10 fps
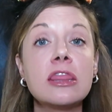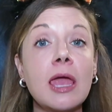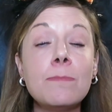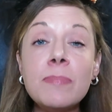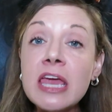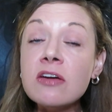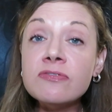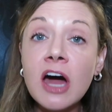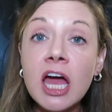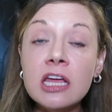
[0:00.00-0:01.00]
They pick
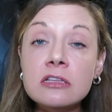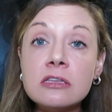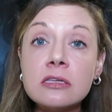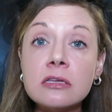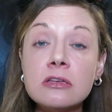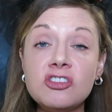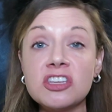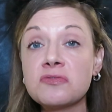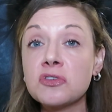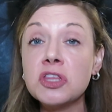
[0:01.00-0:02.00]
fights.
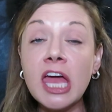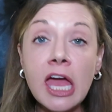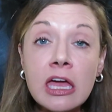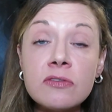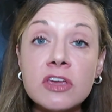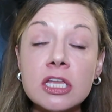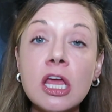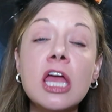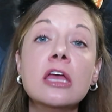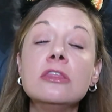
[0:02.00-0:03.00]
just for the heck of
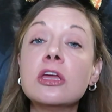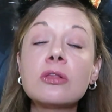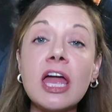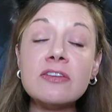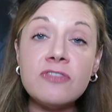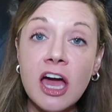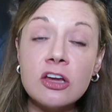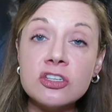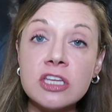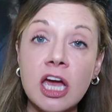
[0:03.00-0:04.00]
it. They're like
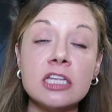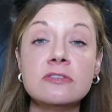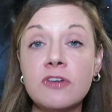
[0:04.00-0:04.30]
fire signs.